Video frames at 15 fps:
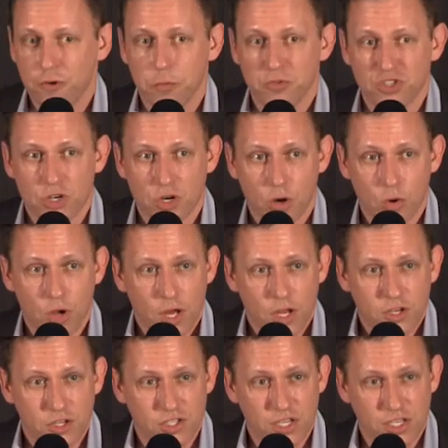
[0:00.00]
from 0
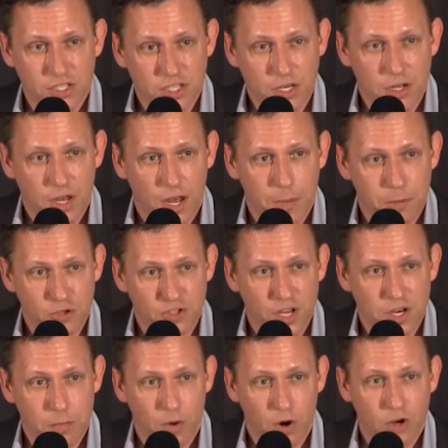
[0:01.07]
to
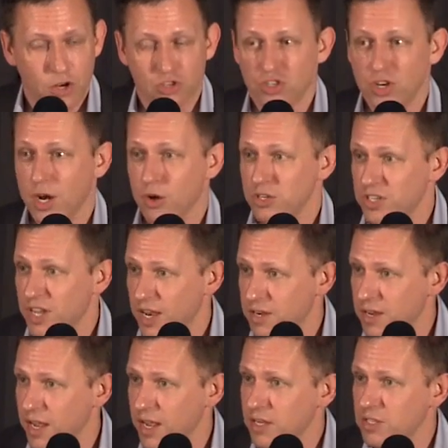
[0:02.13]
60% market share in 10
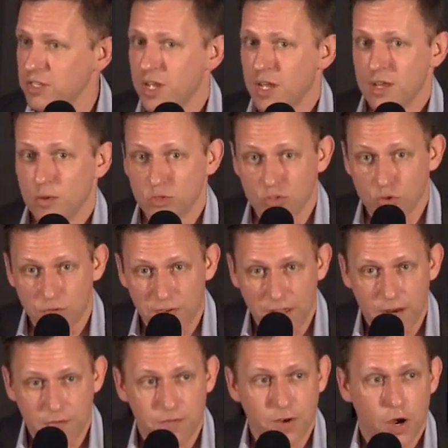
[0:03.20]
days. It was sort of,
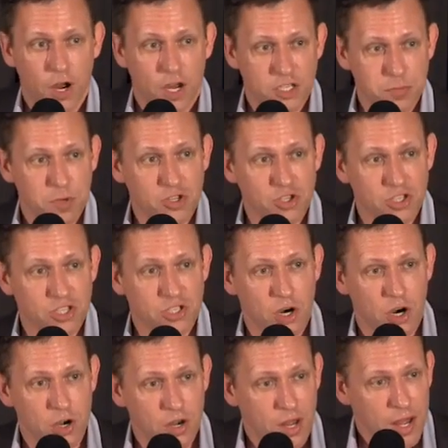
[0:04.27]
again, very auspicious
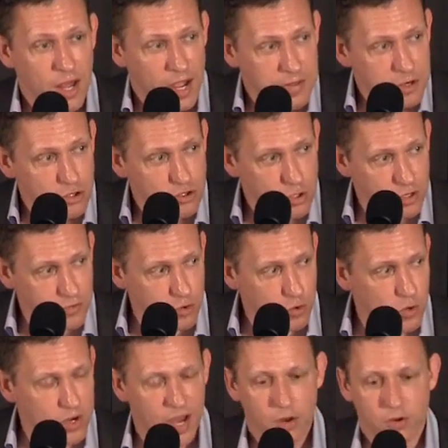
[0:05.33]
start, and then you sort of
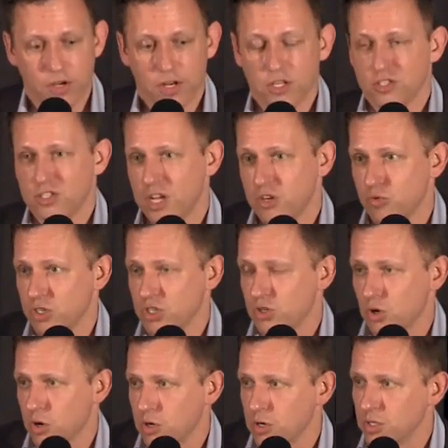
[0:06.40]
grew it out in concentric
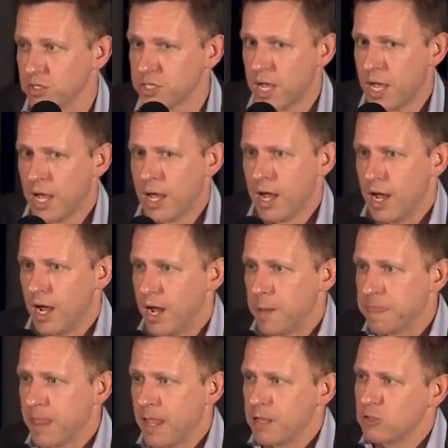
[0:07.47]
circles.
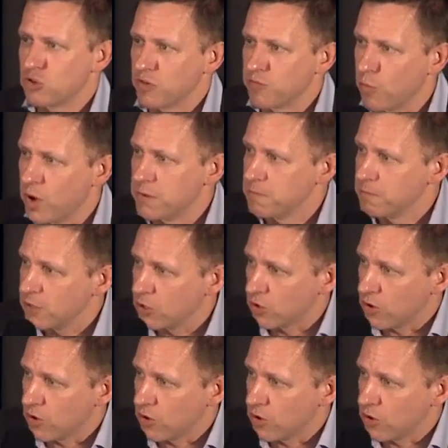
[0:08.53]
Sort of one